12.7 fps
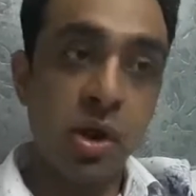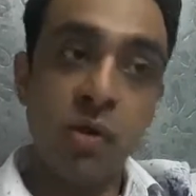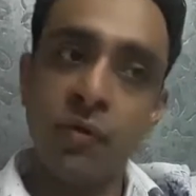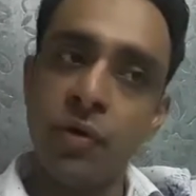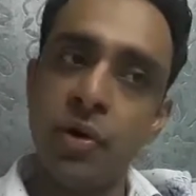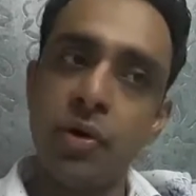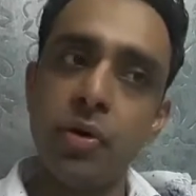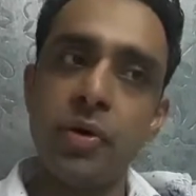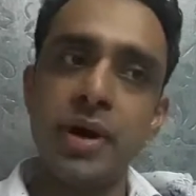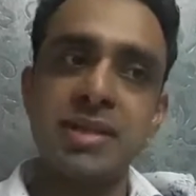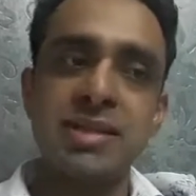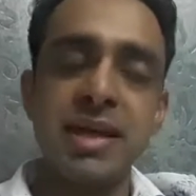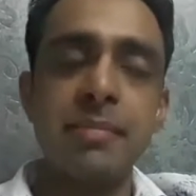For
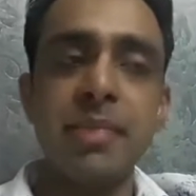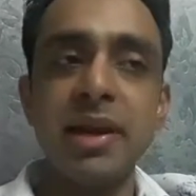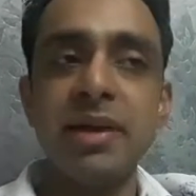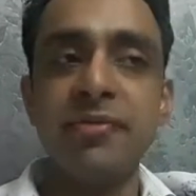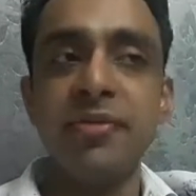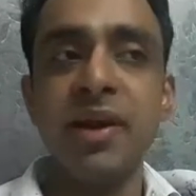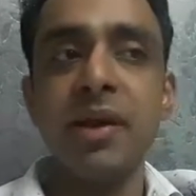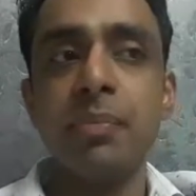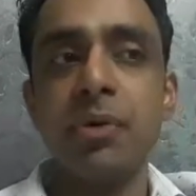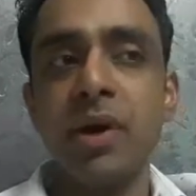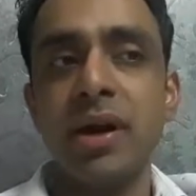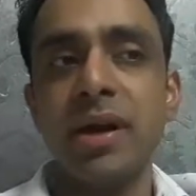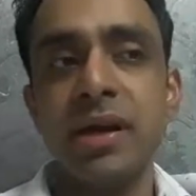example, if we have
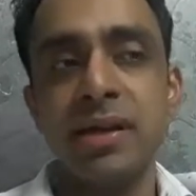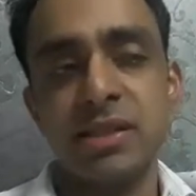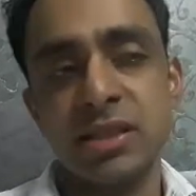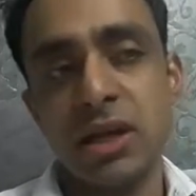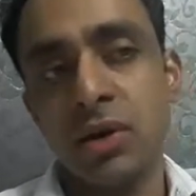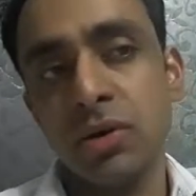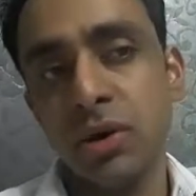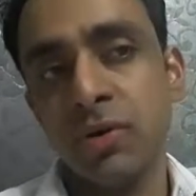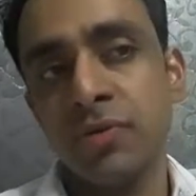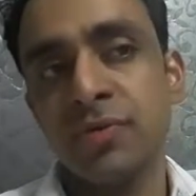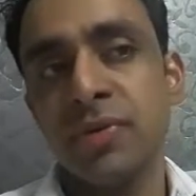provided a discount of